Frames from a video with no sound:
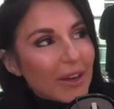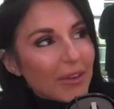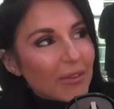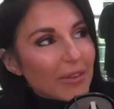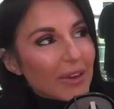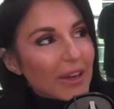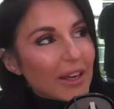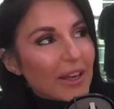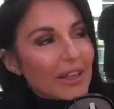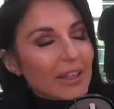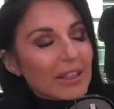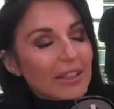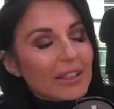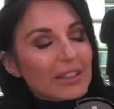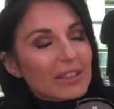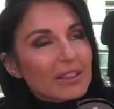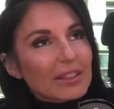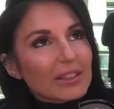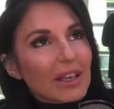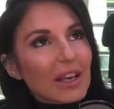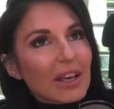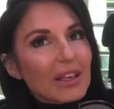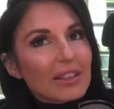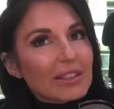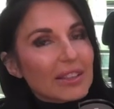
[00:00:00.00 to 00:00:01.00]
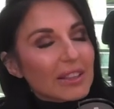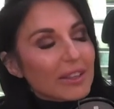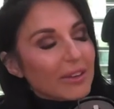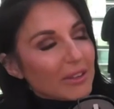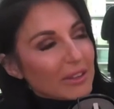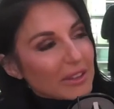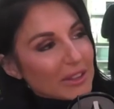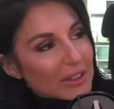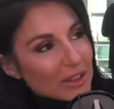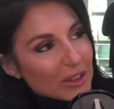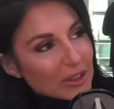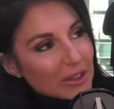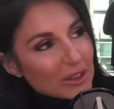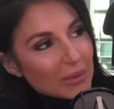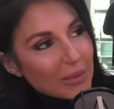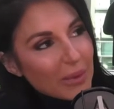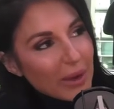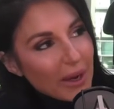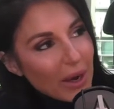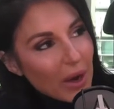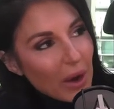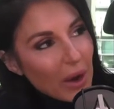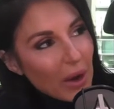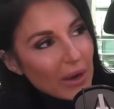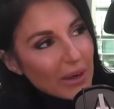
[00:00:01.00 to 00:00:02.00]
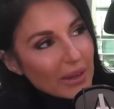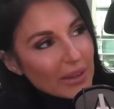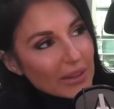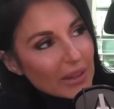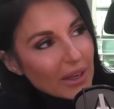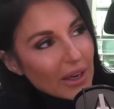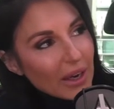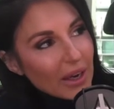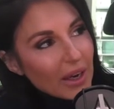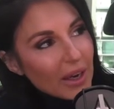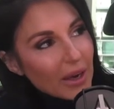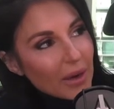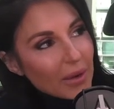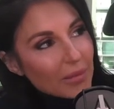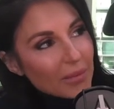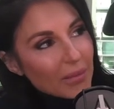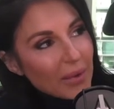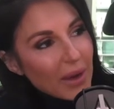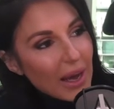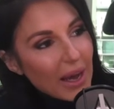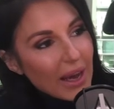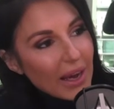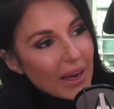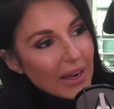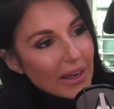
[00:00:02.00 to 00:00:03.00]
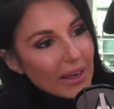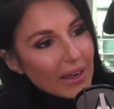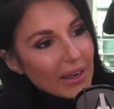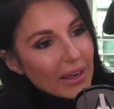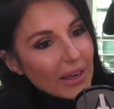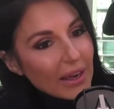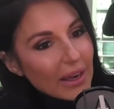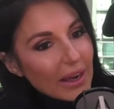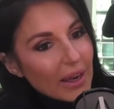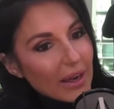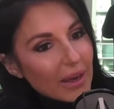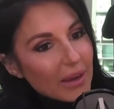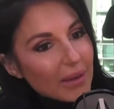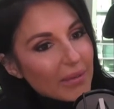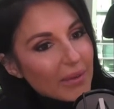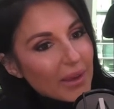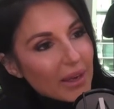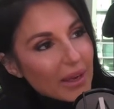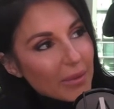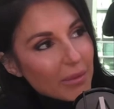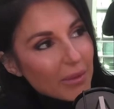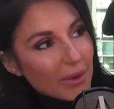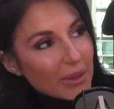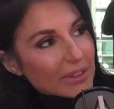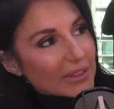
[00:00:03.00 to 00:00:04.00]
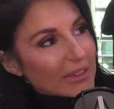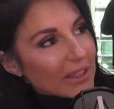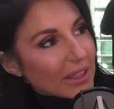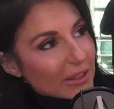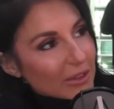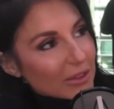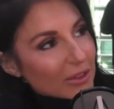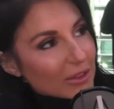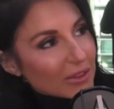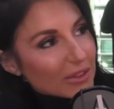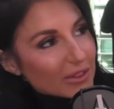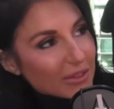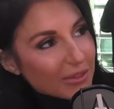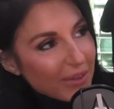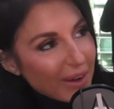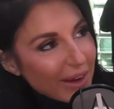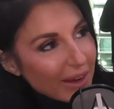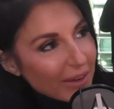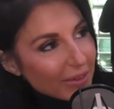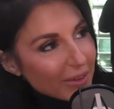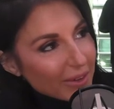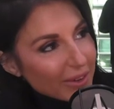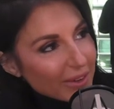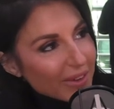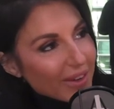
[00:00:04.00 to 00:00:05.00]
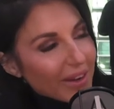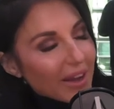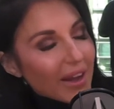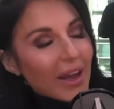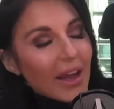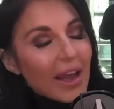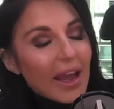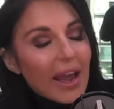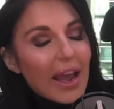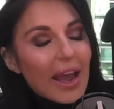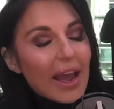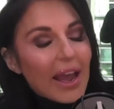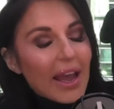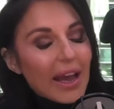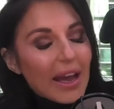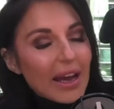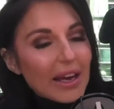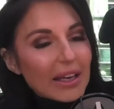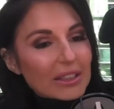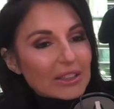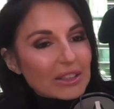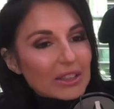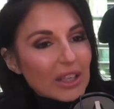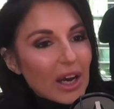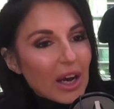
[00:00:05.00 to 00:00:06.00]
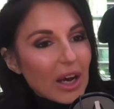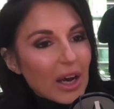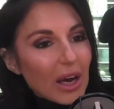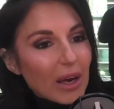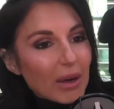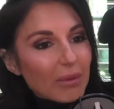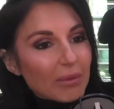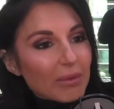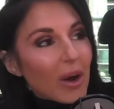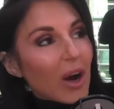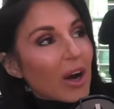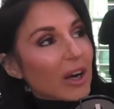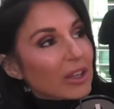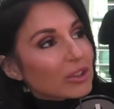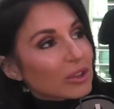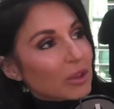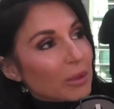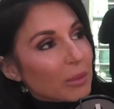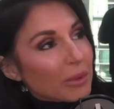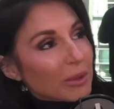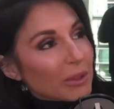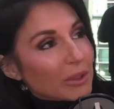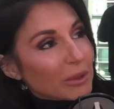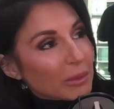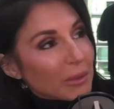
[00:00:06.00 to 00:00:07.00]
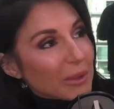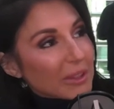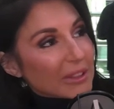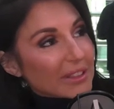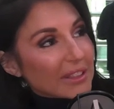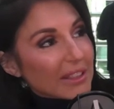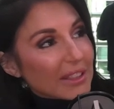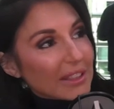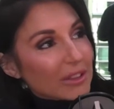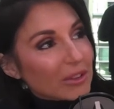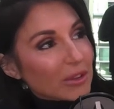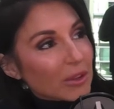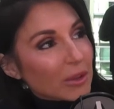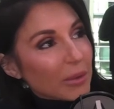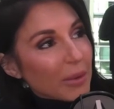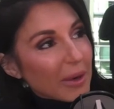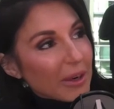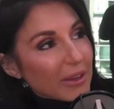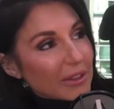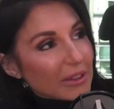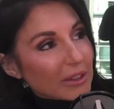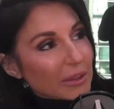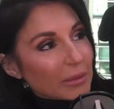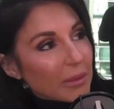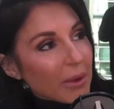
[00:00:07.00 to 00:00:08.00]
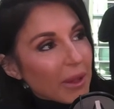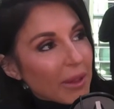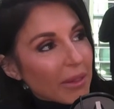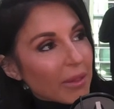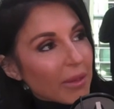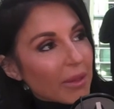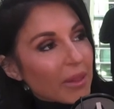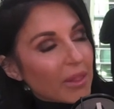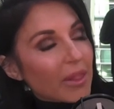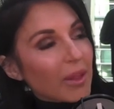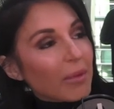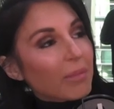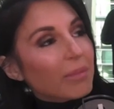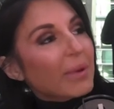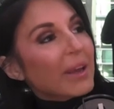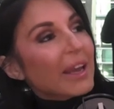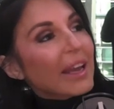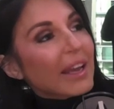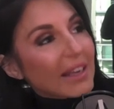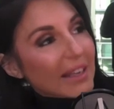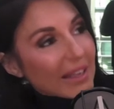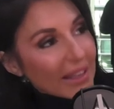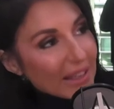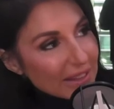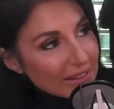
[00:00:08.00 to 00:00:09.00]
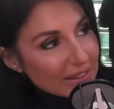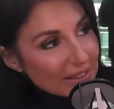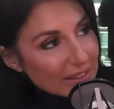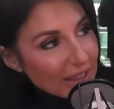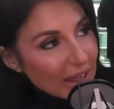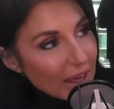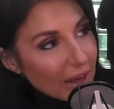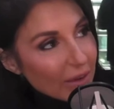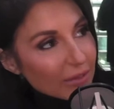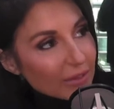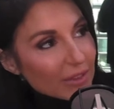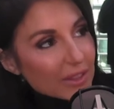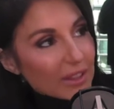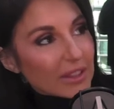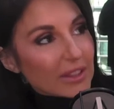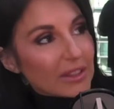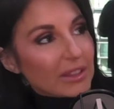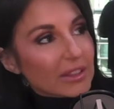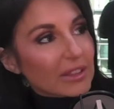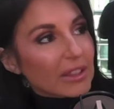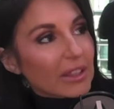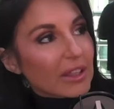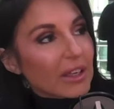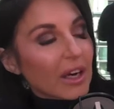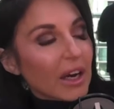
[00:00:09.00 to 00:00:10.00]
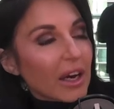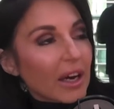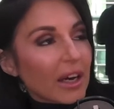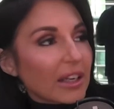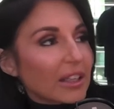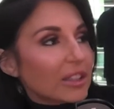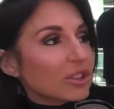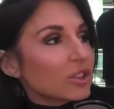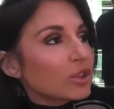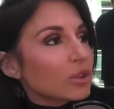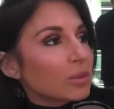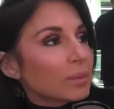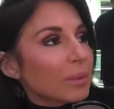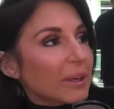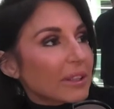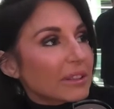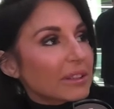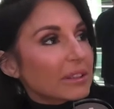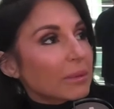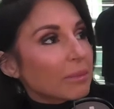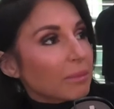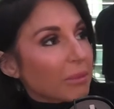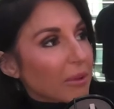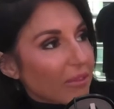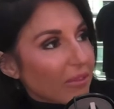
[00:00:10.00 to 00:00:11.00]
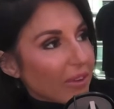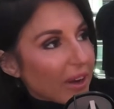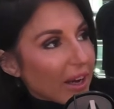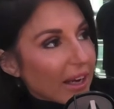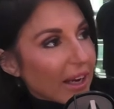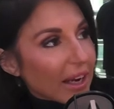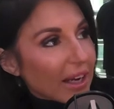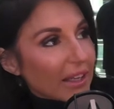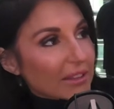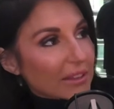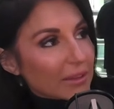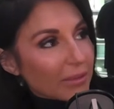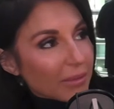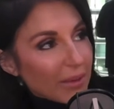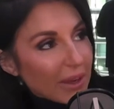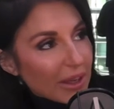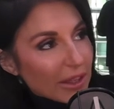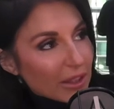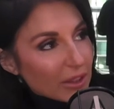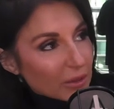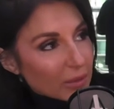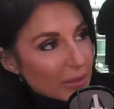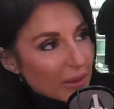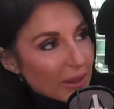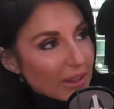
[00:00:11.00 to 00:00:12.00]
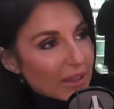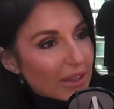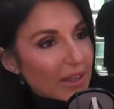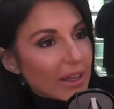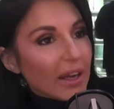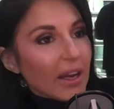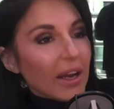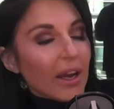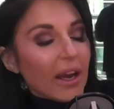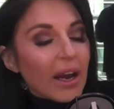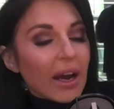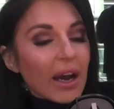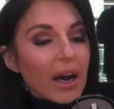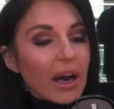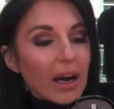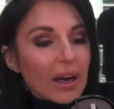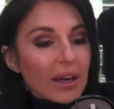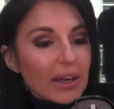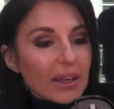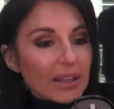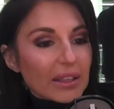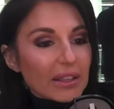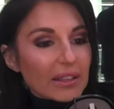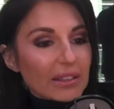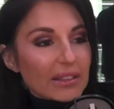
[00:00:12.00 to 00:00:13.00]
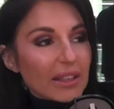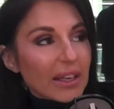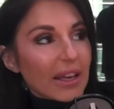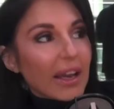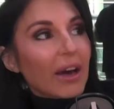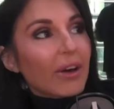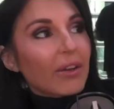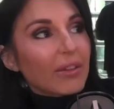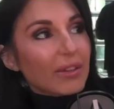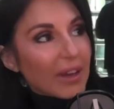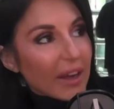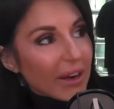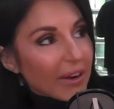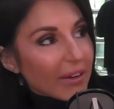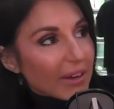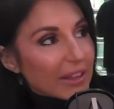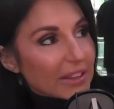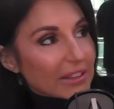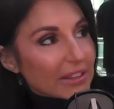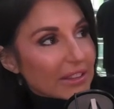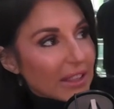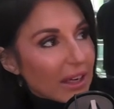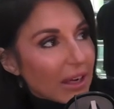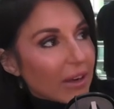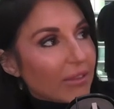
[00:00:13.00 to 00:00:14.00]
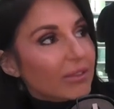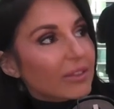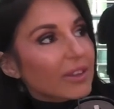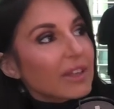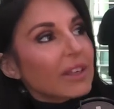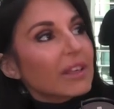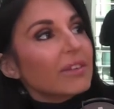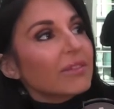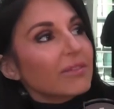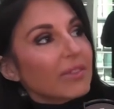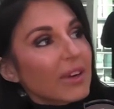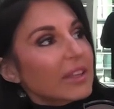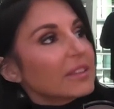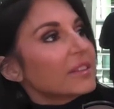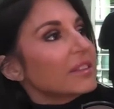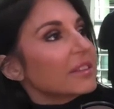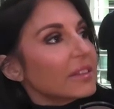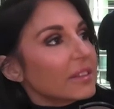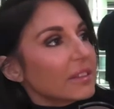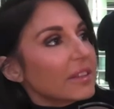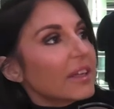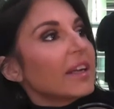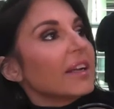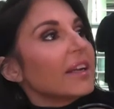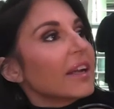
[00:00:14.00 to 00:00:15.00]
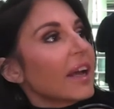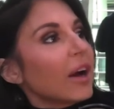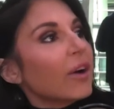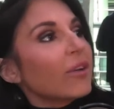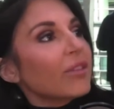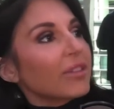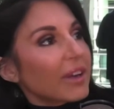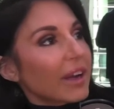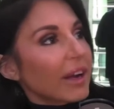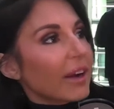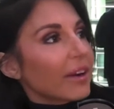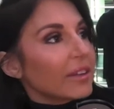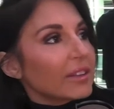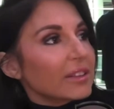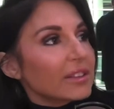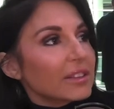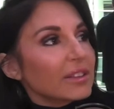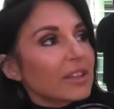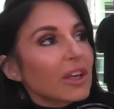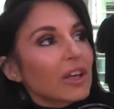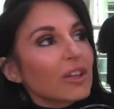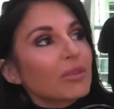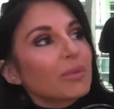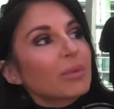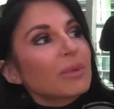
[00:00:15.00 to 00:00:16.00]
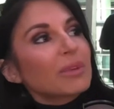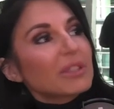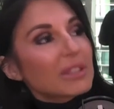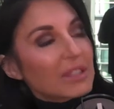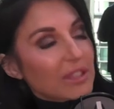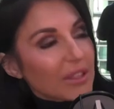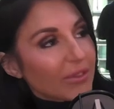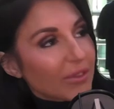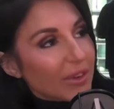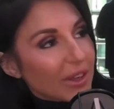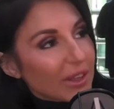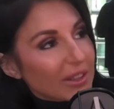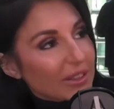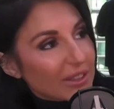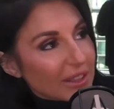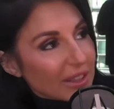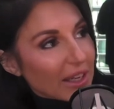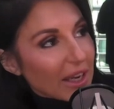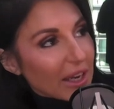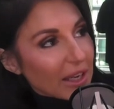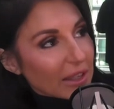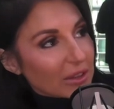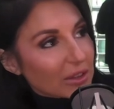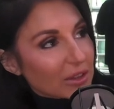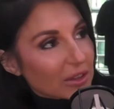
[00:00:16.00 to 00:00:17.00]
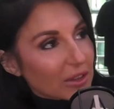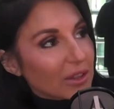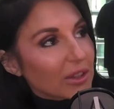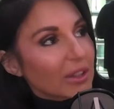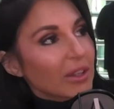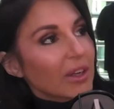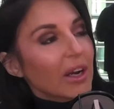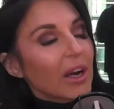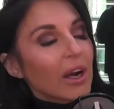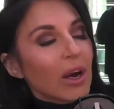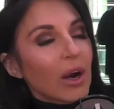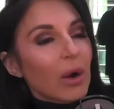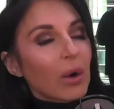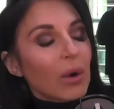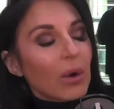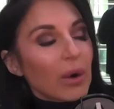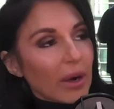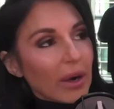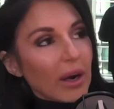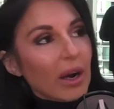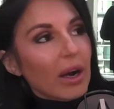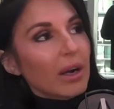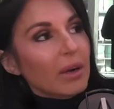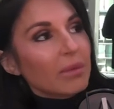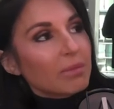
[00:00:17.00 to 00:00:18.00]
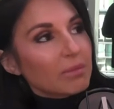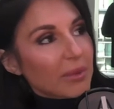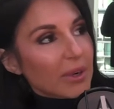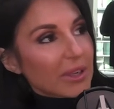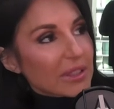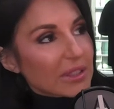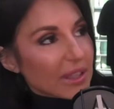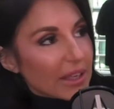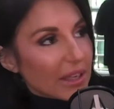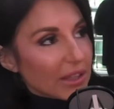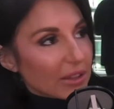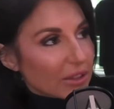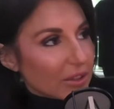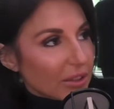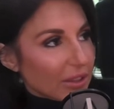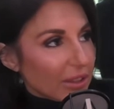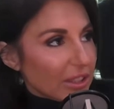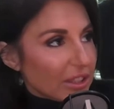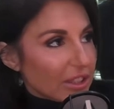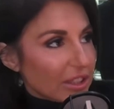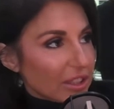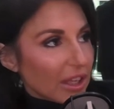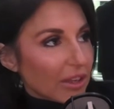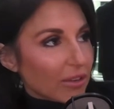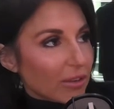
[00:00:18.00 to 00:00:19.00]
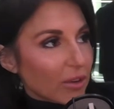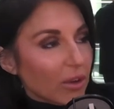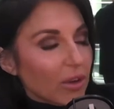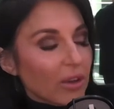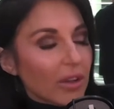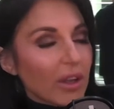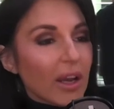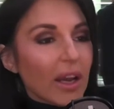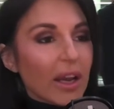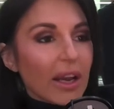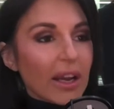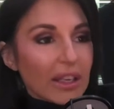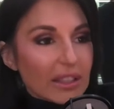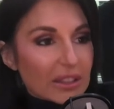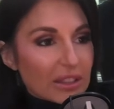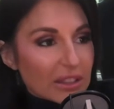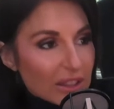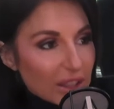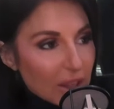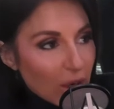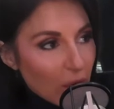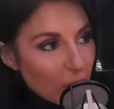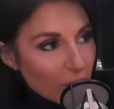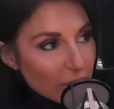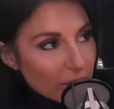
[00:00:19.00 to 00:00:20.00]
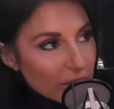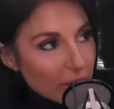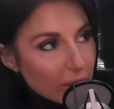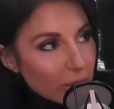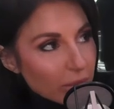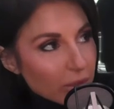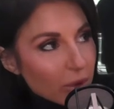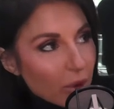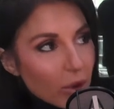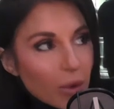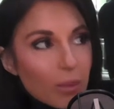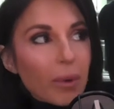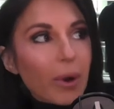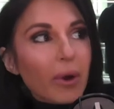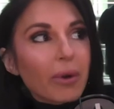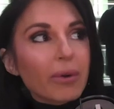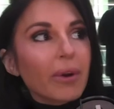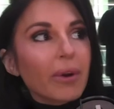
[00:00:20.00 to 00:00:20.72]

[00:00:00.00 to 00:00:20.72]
is near and dear to my heart. I am a breast cancer survivor, and October is Breast Cancer Awareness Month. The Pink ETF is issued by Simplify Asset Management. It is a healthcare ETF. It invests in healthcare. It is not specific to cancer or breast cancer in general. It's the only pro bono